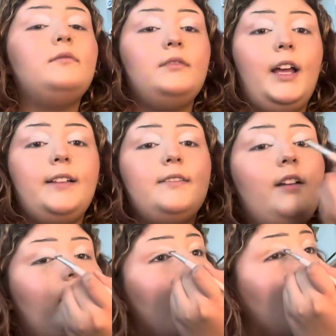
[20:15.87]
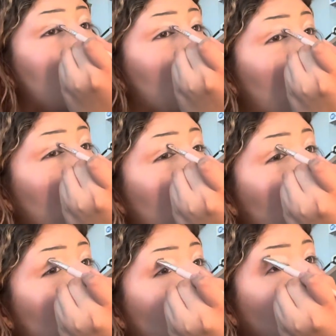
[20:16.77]
That's not dissing Gen Z
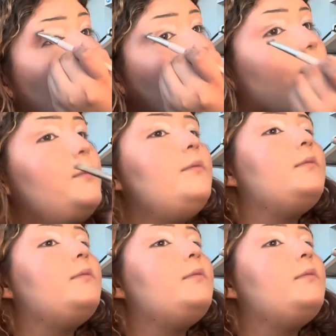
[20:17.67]
because I am